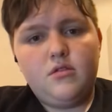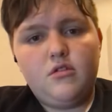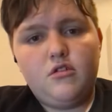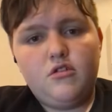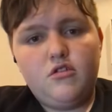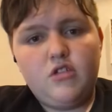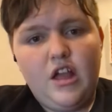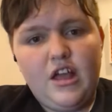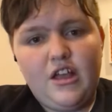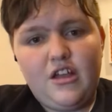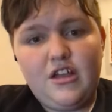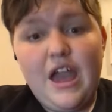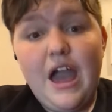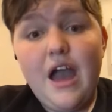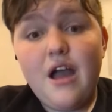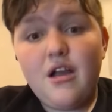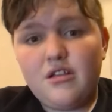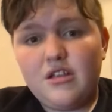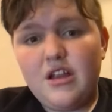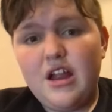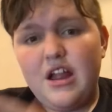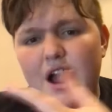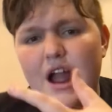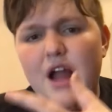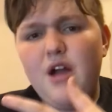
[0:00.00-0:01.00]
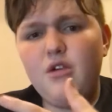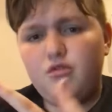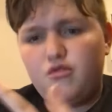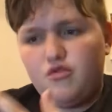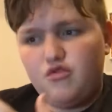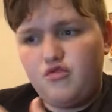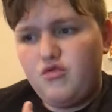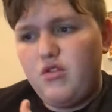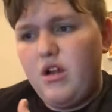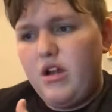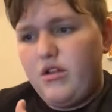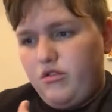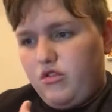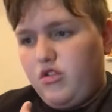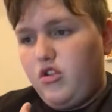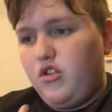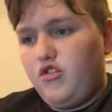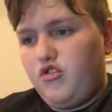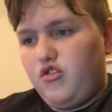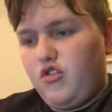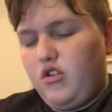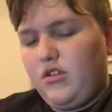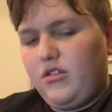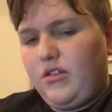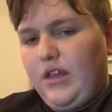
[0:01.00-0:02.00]
Like Crown
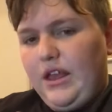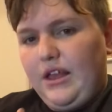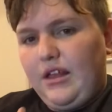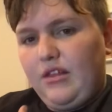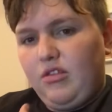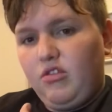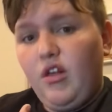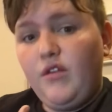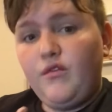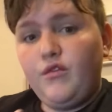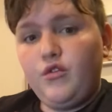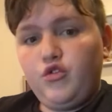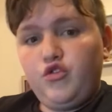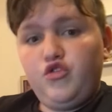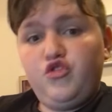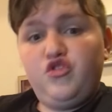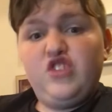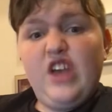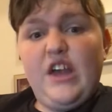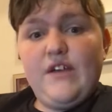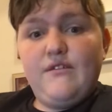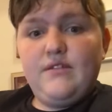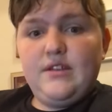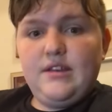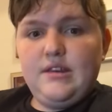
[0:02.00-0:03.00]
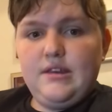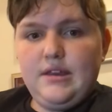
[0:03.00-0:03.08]
Tundra is like level 70,